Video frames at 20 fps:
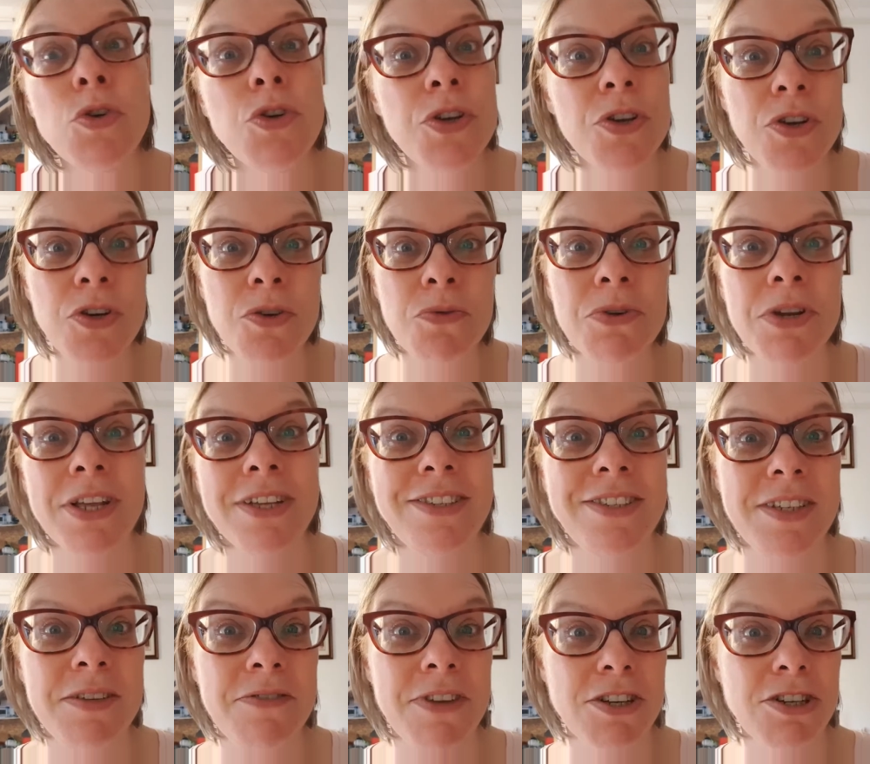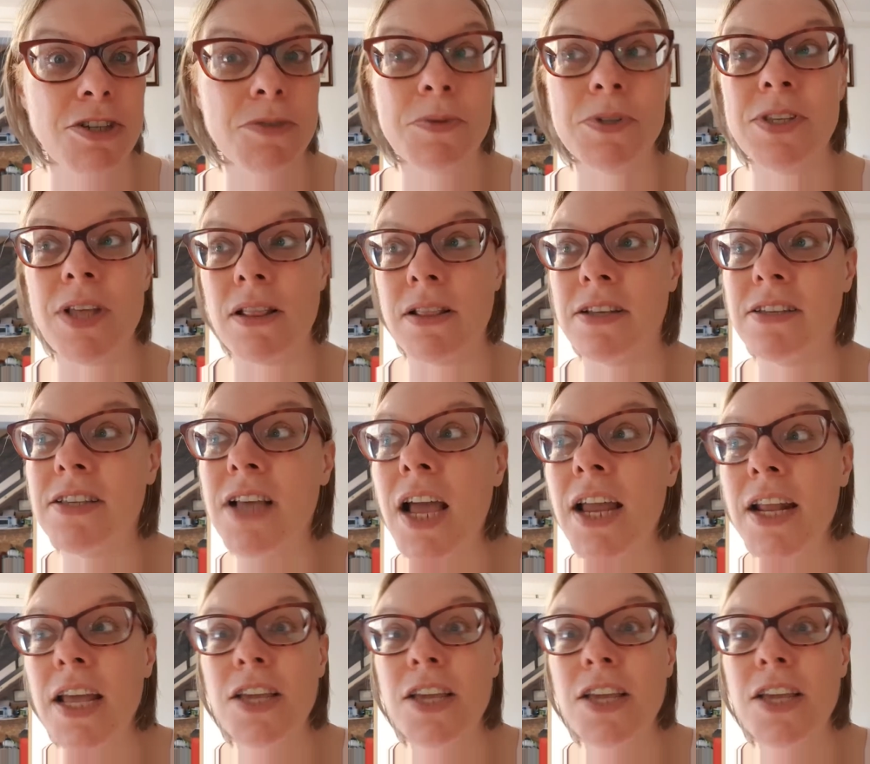or you can do it as steamed vegetables on the side.